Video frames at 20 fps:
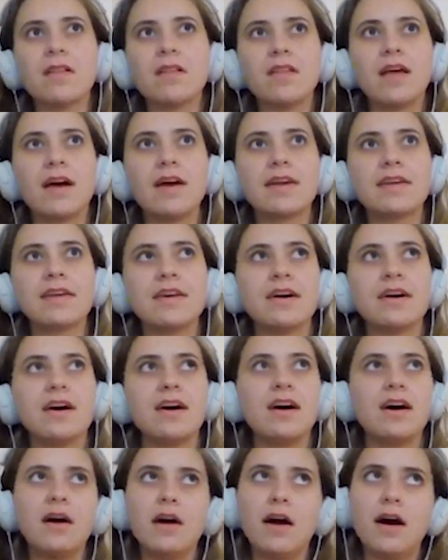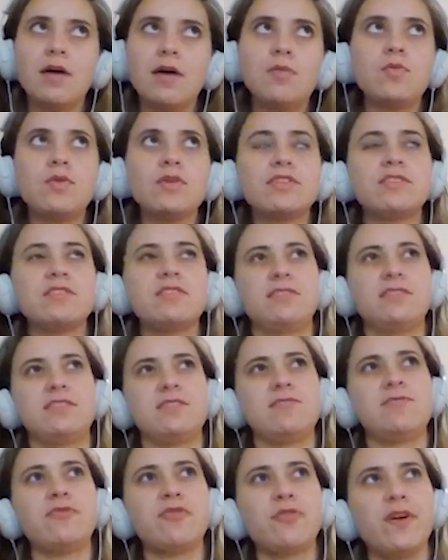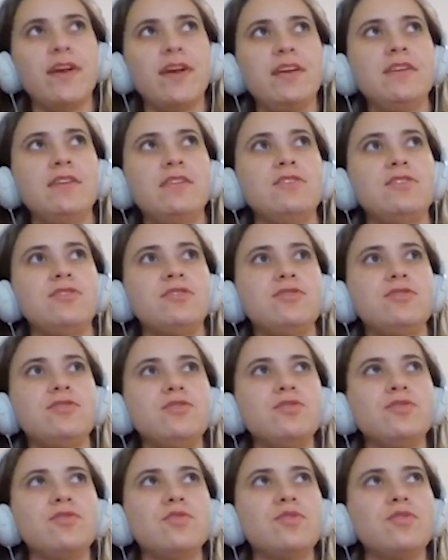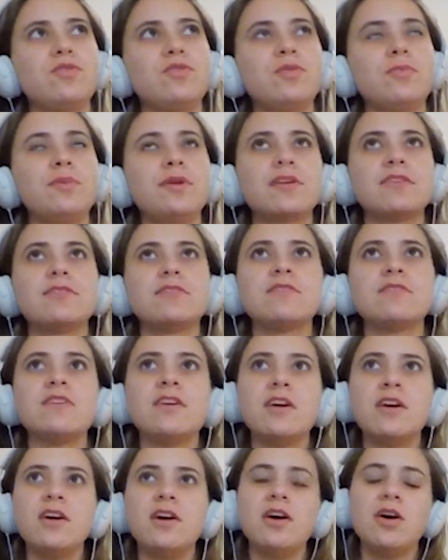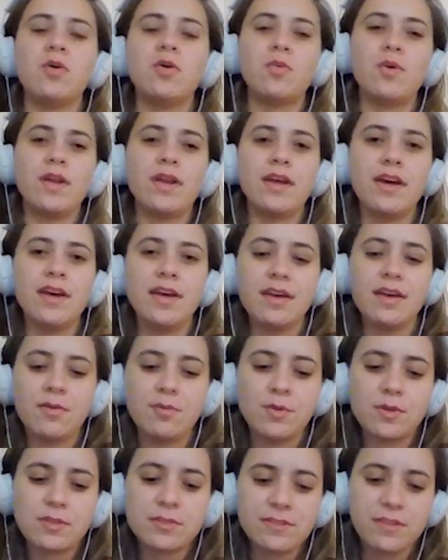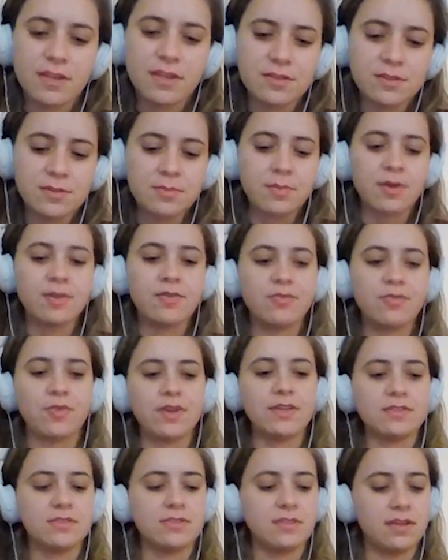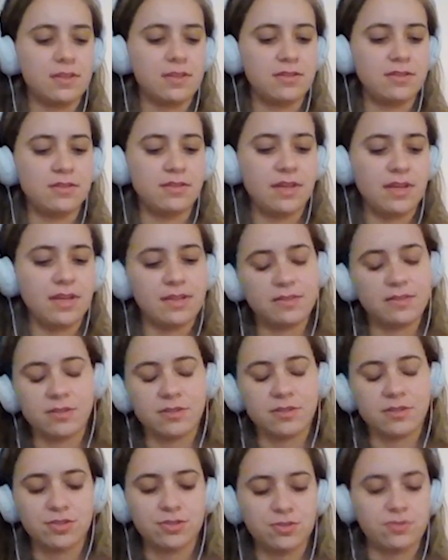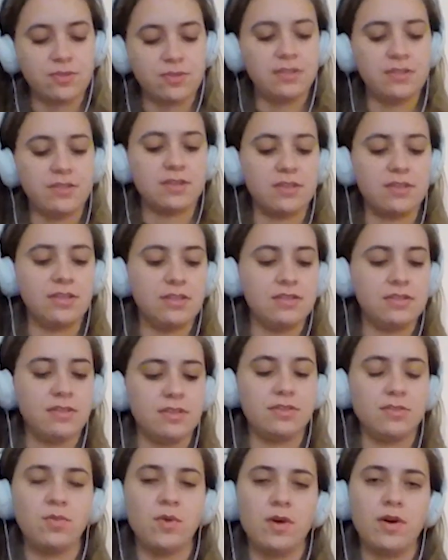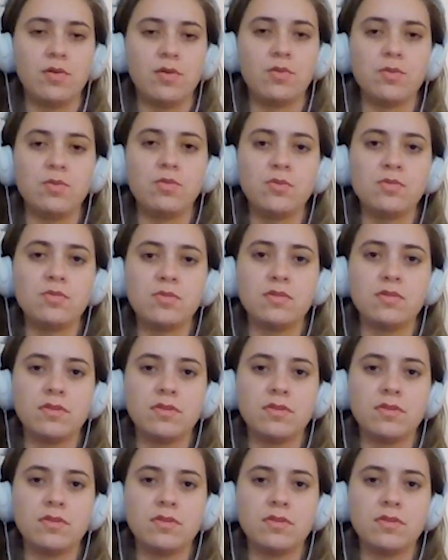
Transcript: Like I was afraid to, because when I was telling my friends that, and search on the internet as well,